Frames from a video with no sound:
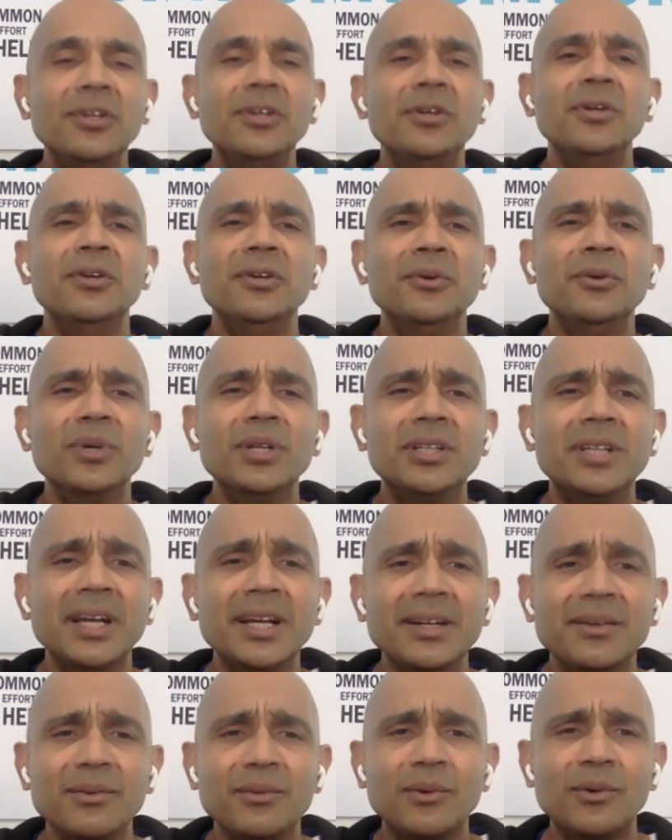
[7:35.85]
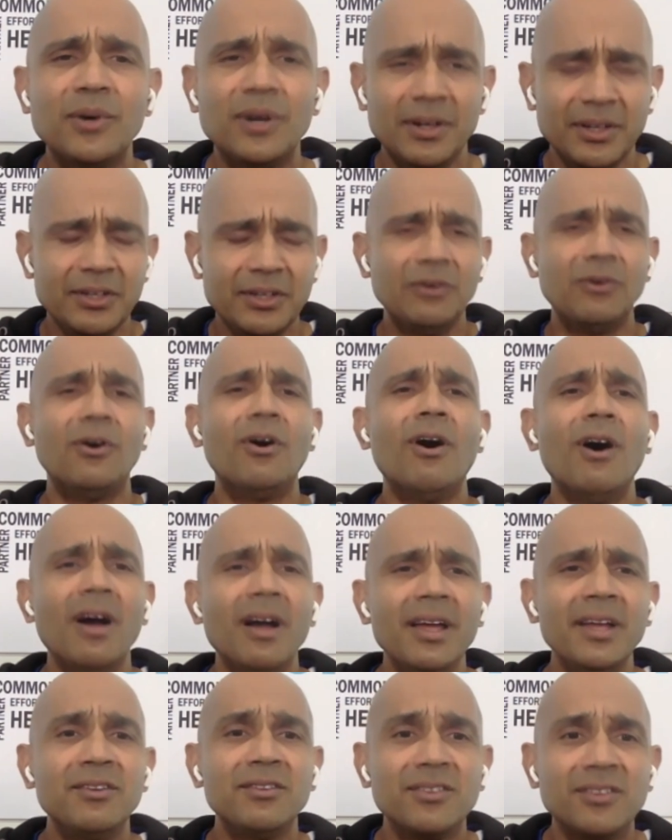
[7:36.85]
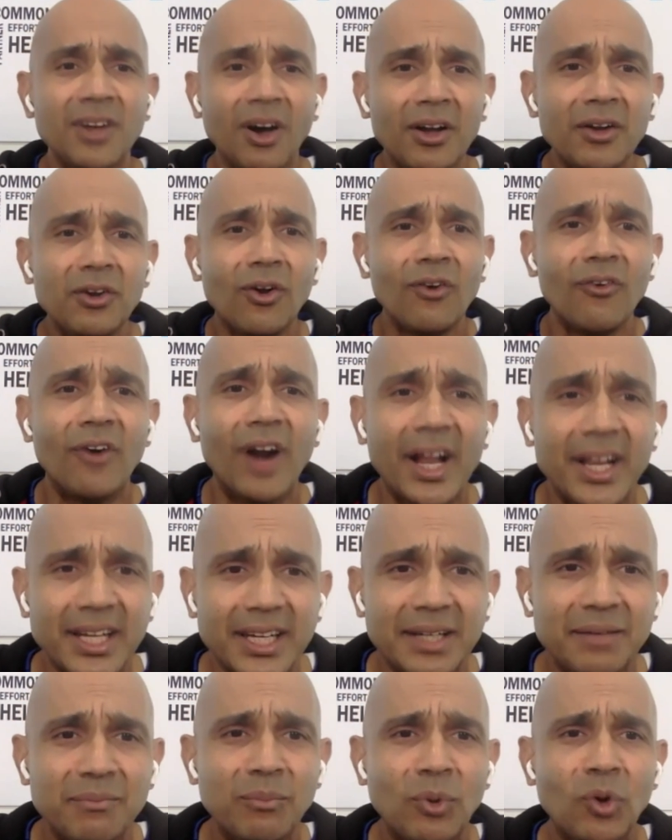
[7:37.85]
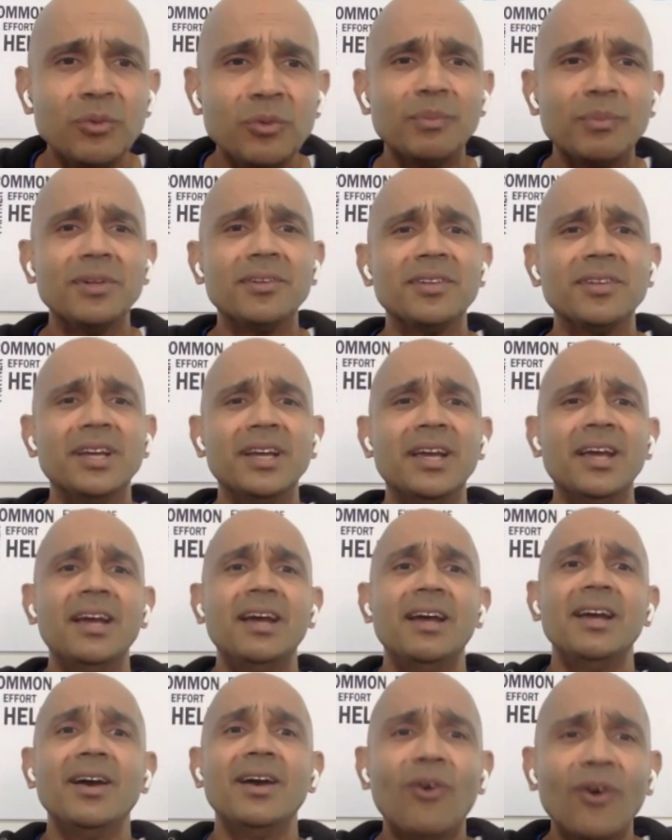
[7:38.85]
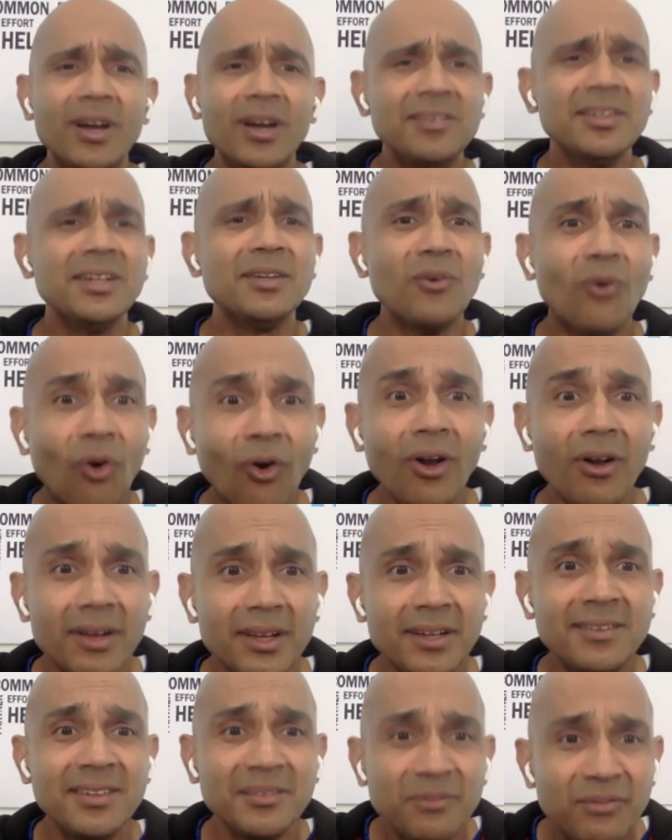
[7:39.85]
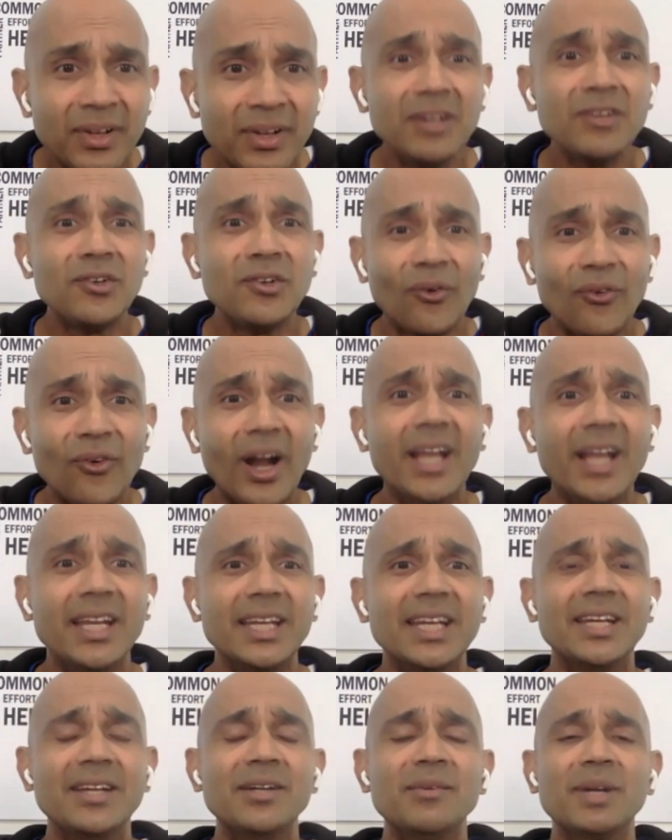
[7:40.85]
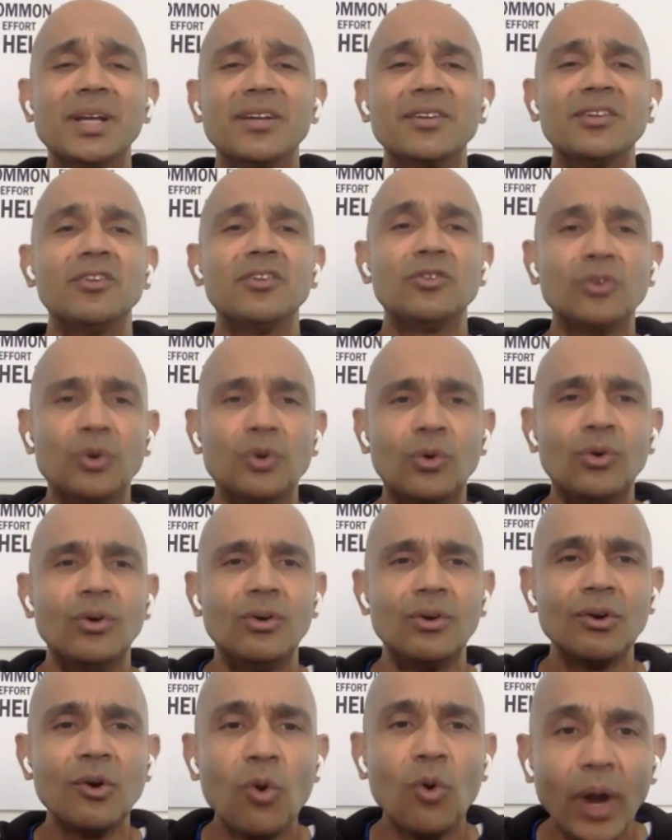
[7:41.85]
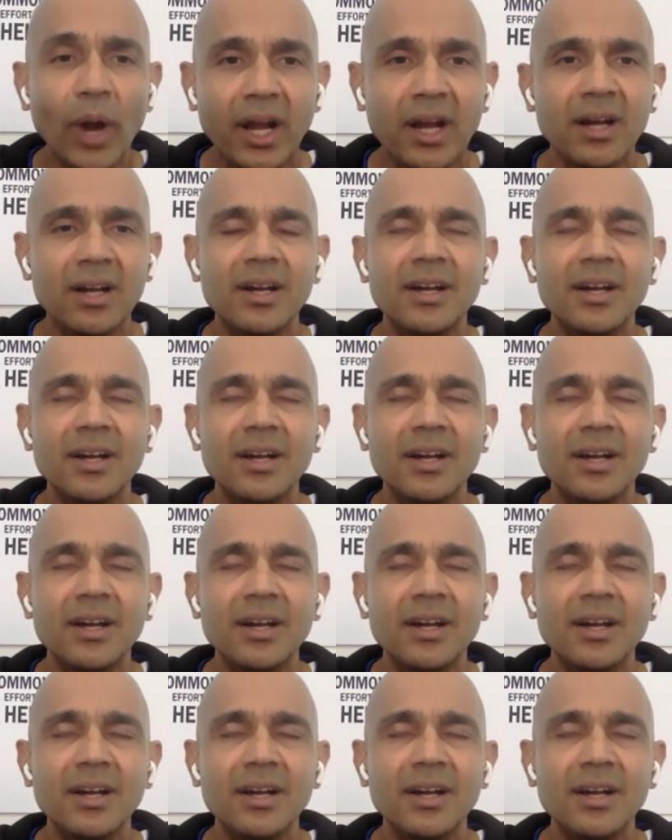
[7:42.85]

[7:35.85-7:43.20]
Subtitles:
You would think, you know, it's done already. Most people say, oh, is it finished already? Because it's so quick.